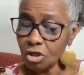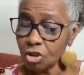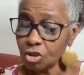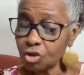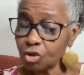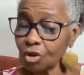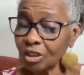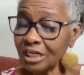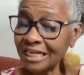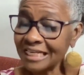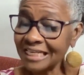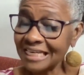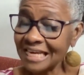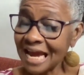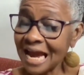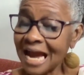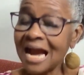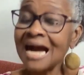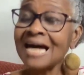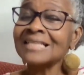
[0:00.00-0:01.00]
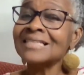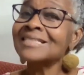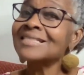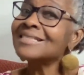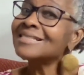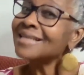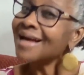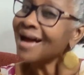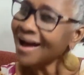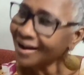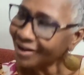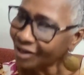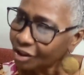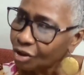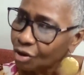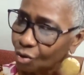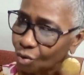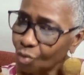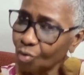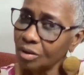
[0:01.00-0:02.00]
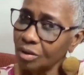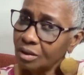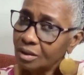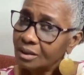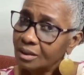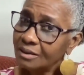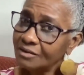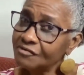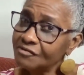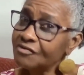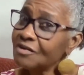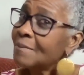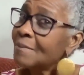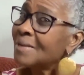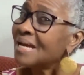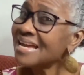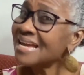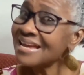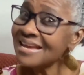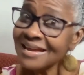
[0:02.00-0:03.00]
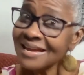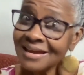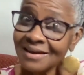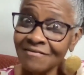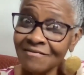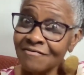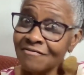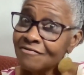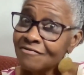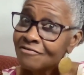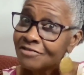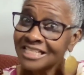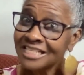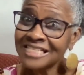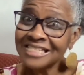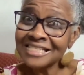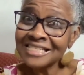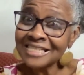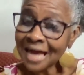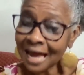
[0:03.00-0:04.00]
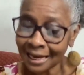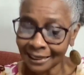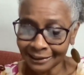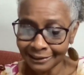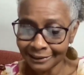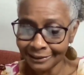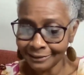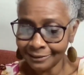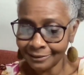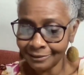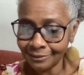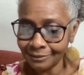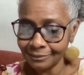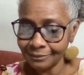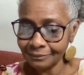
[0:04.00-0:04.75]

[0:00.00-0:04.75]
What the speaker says: so they can attack you from every side,